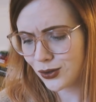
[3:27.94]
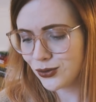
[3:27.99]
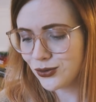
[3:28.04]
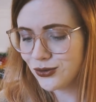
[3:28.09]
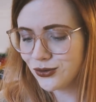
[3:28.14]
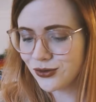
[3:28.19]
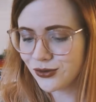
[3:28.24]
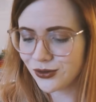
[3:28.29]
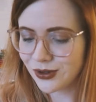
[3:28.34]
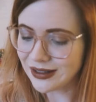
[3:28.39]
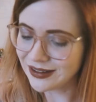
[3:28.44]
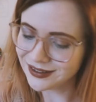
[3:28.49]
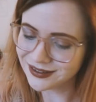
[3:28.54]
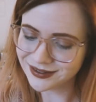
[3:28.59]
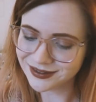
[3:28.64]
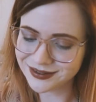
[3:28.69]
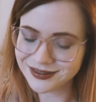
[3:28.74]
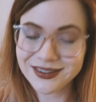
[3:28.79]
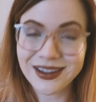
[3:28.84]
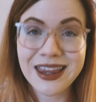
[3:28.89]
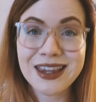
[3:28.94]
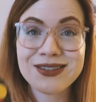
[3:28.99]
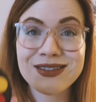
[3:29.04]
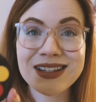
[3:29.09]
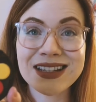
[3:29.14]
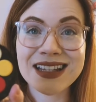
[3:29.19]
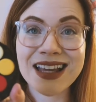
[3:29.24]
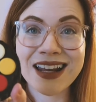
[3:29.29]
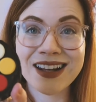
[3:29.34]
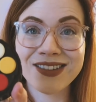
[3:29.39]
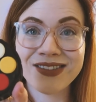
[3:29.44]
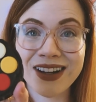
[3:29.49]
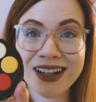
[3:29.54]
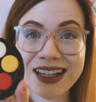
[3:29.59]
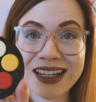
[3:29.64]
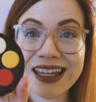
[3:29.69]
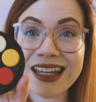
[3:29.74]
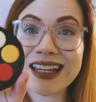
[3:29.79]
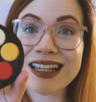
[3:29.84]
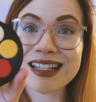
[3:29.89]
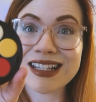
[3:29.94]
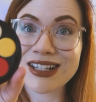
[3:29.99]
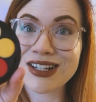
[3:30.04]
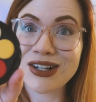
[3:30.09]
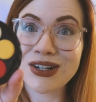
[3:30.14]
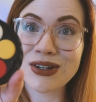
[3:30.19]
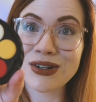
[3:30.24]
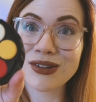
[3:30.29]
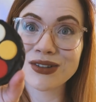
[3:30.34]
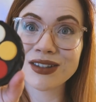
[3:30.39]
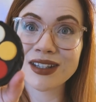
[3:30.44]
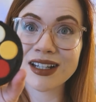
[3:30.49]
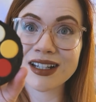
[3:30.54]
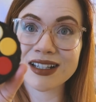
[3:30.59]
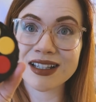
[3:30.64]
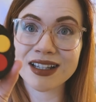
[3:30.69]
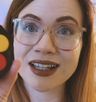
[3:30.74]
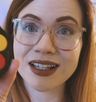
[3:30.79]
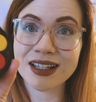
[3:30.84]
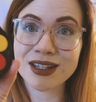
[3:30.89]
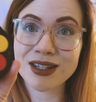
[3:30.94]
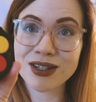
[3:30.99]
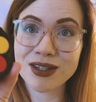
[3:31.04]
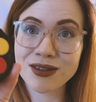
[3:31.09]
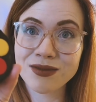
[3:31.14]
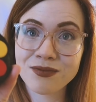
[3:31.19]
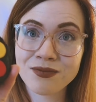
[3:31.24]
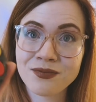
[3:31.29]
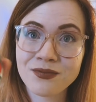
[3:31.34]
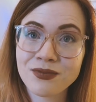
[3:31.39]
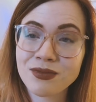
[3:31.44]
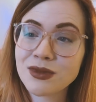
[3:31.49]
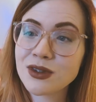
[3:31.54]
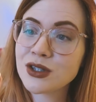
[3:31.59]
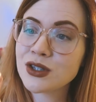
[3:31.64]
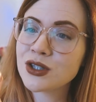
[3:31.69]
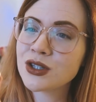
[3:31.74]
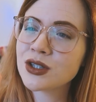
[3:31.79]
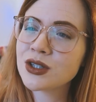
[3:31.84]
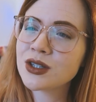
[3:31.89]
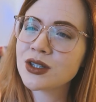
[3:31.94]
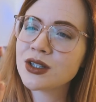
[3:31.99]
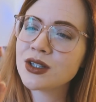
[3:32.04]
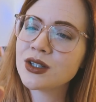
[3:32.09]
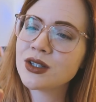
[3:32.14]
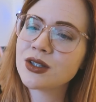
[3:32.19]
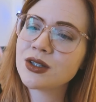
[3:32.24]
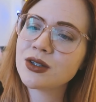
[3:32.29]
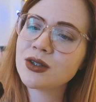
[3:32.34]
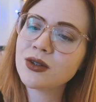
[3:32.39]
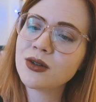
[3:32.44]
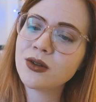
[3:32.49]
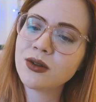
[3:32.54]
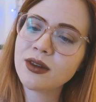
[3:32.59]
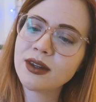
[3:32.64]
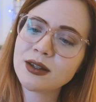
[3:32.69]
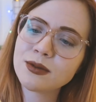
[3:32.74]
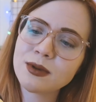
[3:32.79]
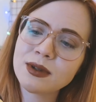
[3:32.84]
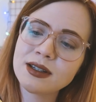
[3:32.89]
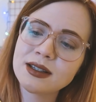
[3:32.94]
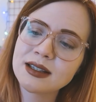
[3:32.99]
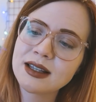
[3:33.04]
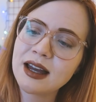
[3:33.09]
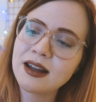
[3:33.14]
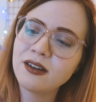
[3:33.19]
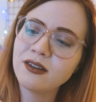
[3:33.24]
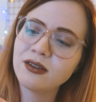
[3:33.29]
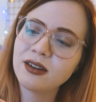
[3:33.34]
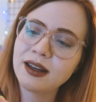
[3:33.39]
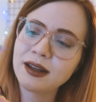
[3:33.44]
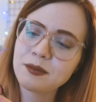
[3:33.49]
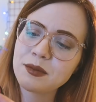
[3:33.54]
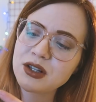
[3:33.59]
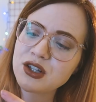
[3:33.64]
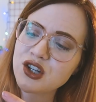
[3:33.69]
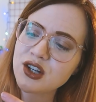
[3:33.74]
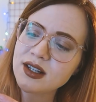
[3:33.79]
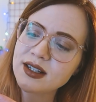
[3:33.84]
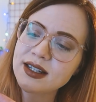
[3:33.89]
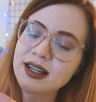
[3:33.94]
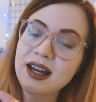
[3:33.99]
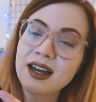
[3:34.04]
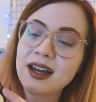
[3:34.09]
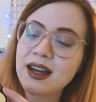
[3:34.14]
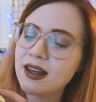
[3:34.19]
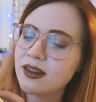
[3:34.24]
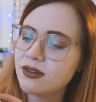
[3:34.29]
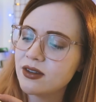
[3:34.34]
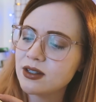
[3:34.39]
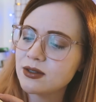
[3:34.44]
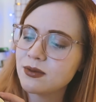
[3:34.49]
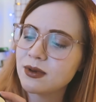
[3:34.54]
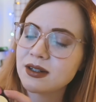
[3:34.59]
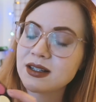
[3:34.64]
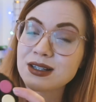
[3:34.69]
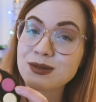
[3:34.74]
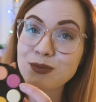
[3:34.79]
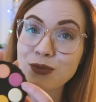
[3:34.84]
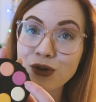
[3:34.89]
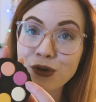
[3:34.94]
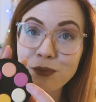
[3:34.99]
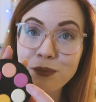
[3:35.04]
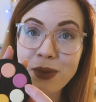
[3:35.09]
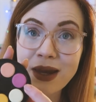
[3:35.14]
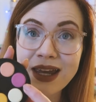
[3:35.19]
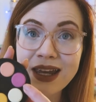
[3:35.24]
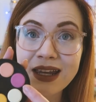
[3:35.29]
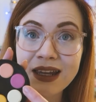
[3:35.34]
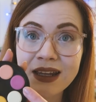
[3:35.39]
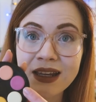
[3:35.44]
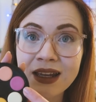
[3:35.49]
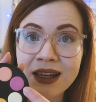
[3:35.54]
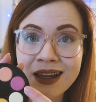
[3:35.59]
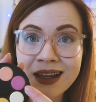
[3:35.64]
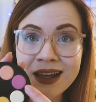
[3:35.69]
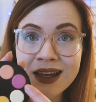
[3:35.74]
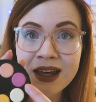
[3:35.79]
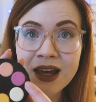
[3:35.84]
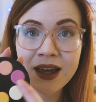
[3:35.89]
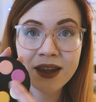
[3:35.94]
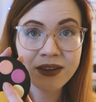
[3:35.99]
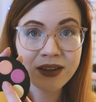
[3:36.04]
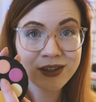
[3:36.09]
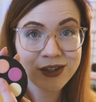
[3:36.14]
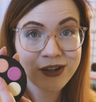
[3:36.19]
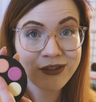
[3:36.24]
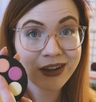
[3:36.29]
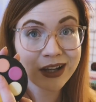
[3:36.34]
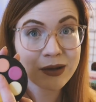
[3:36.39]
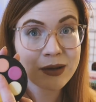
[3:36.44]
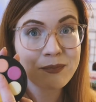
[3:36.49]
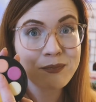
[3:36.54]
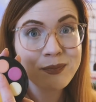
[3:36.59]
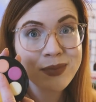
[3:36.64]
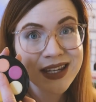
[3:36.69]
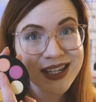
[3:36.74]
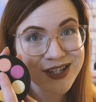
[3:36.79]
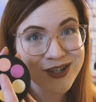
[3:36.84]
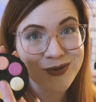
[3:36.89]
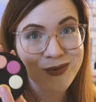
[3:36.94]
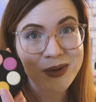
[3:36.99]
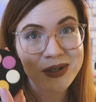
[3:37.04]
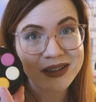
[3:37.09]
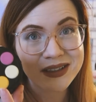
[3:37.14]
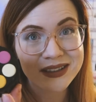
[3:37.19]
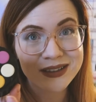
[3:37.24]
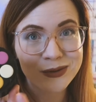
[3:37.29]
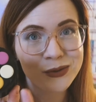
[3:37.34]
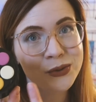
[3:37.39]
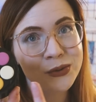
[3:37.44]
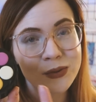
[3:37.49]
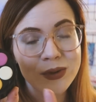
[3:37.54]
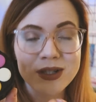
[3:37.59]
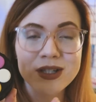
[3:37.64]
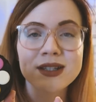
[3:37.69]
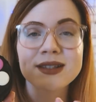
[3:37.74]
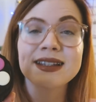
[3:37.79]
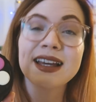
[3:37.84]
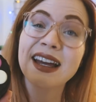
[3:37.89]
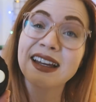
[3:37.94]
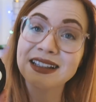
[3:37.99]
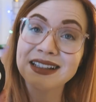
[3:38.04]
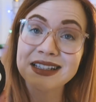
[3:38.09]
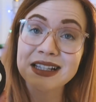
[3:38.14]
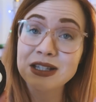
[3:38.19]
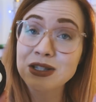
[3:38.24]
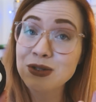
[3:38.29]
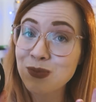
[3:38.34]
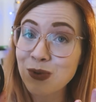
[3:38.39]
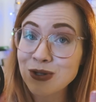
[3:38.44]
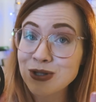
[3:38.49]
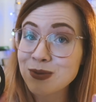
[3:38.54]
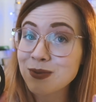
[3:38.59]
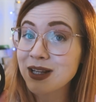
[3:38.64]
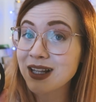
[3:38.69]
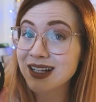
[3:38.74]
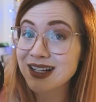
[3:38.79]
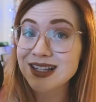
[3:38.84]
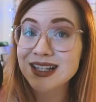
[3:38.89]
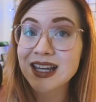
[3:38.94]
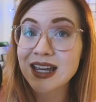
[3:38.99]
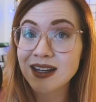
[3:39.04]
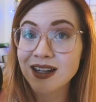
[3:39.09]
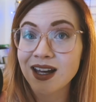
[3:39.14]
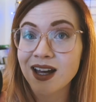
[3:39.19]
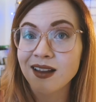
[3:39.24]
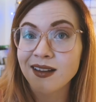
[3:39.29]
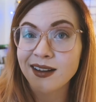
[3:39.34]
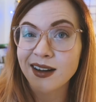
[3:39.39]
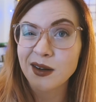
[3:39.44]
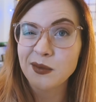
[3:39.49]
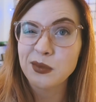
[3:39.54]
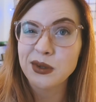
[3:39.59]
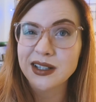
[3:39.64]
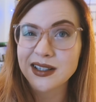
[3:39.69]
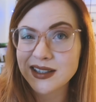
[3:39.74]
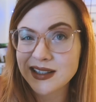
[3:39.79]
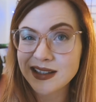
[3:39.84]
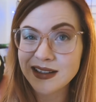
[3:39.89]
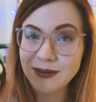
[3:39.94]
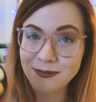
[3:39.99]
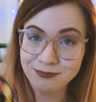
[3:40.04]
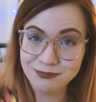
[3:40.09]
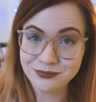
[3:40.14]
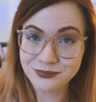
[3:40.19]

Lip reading: Ooh, this one is kind of funky. So there's like 2, this one is kind of like magenta and this one is more pink. And then you have like a peach one, ooh, which is, I guess it's supposed to be like a skin color, but